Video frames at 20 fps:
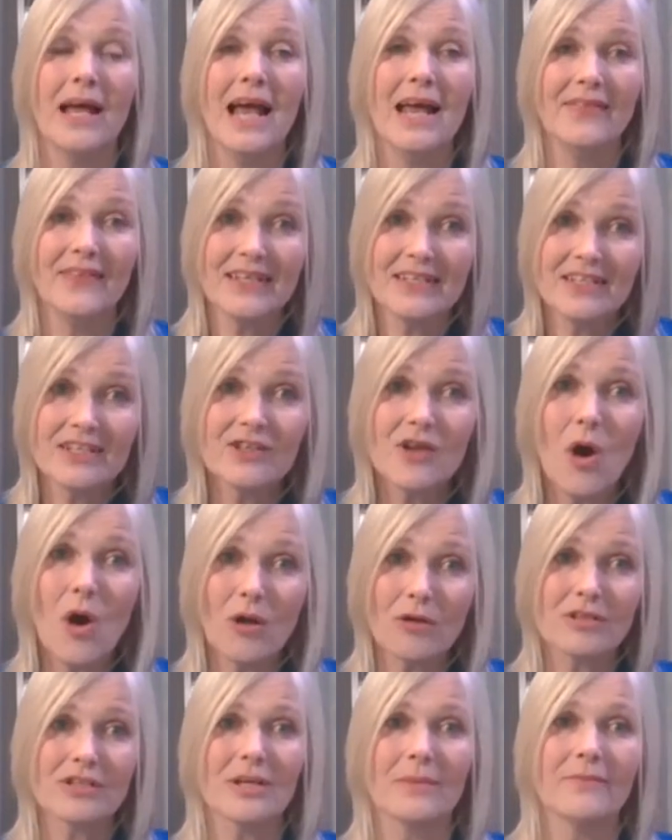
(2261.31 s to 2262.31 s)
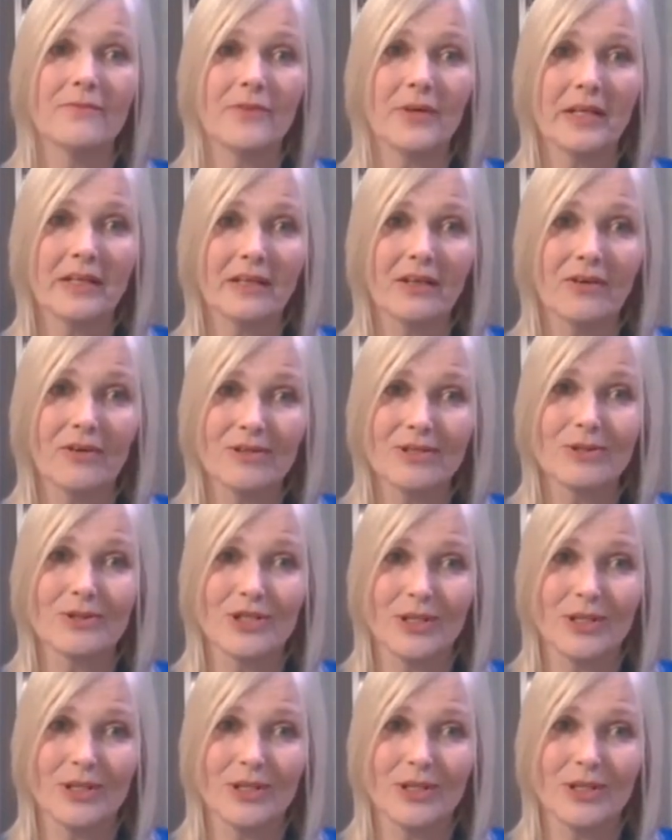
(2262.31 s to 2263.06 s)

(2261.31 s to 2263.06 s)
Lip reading: And this is also